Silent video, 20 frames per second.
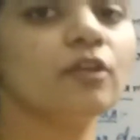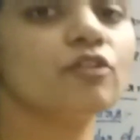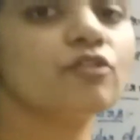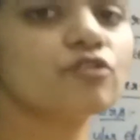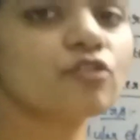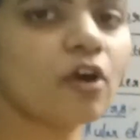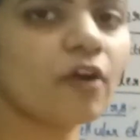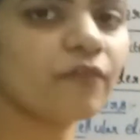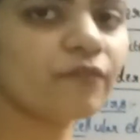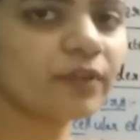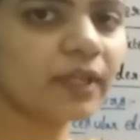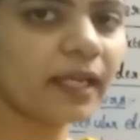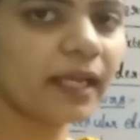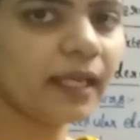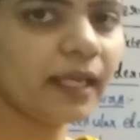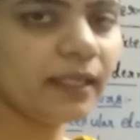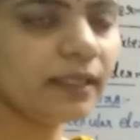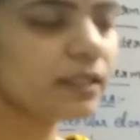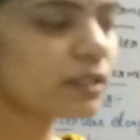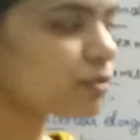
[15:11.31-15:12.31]
soft
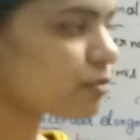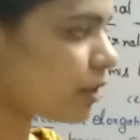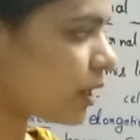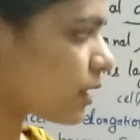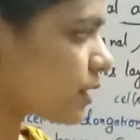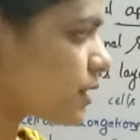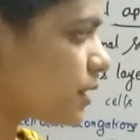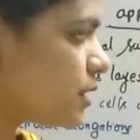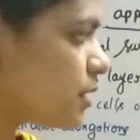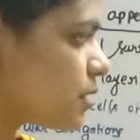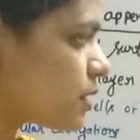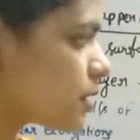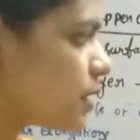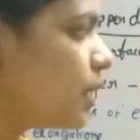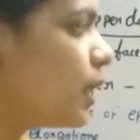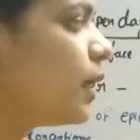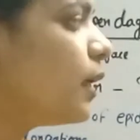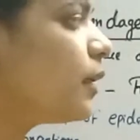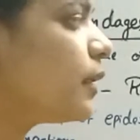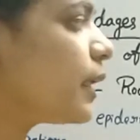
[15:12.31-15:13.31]
hairy
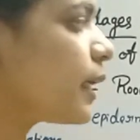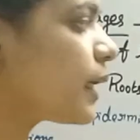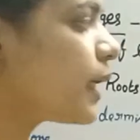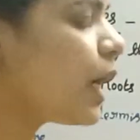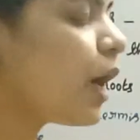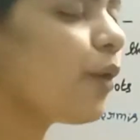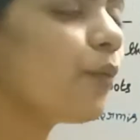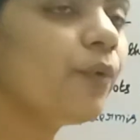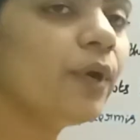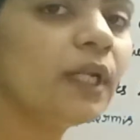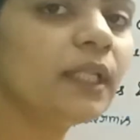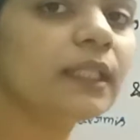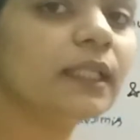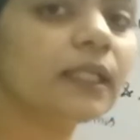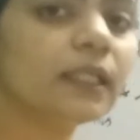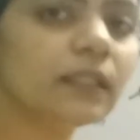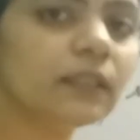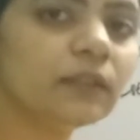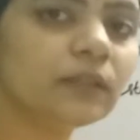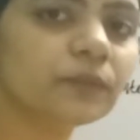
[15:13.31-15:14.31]
structures. They cover
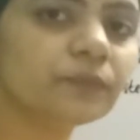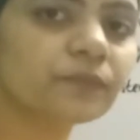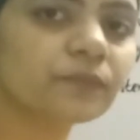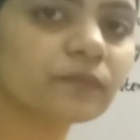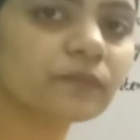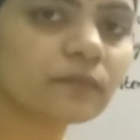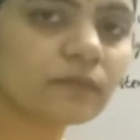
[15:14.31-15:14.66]
the